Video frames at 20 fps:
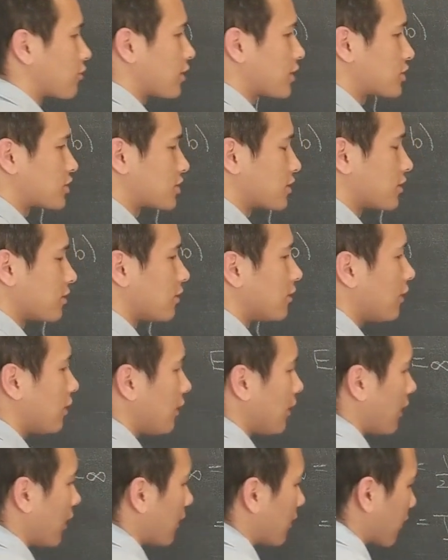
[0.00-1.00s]
of the question.
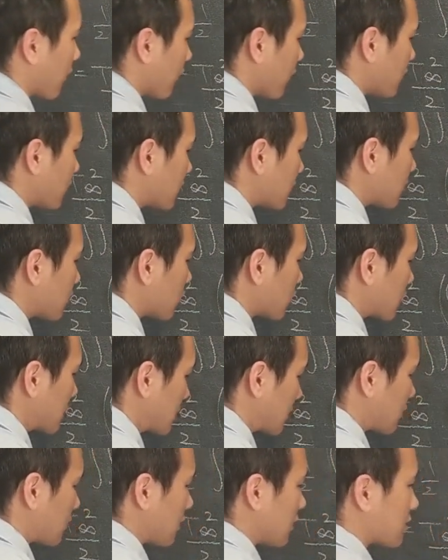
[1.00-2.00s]
And then this is
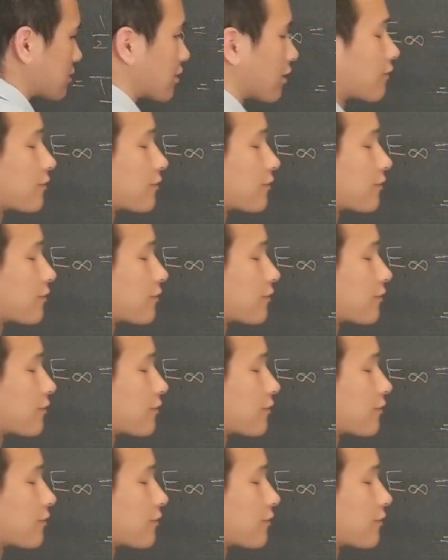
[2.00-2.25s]
just the